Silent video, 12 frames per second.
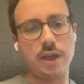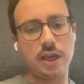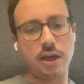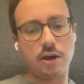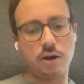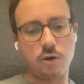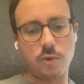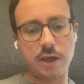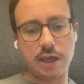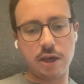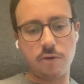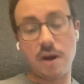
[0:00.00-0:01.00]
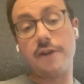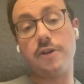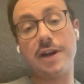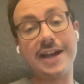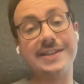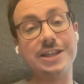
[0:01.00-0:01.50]
we wow. Uh, we we
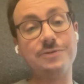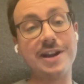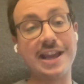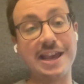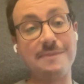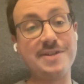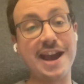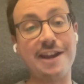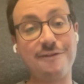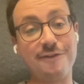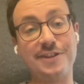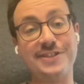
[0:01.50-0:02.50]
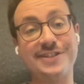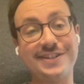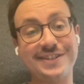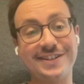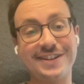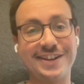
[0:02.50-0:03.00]
analyze as well API
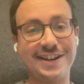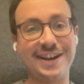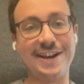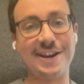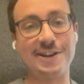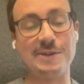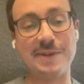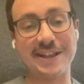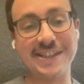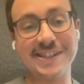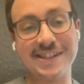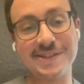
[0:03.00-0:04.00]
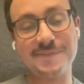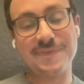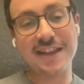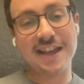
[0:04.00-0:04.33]
first uh, companies,